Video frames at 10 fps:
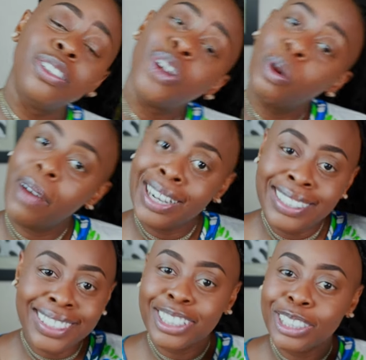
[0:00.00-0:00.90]

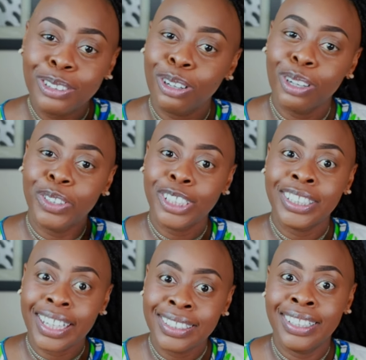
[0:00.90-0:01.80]
Nobody's in control of your
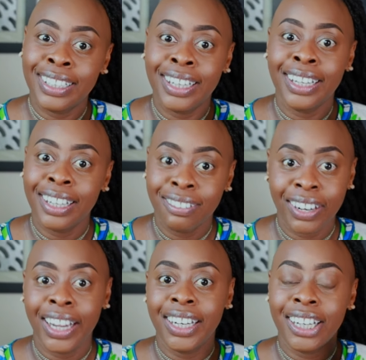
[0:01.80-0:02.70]
destiny, right?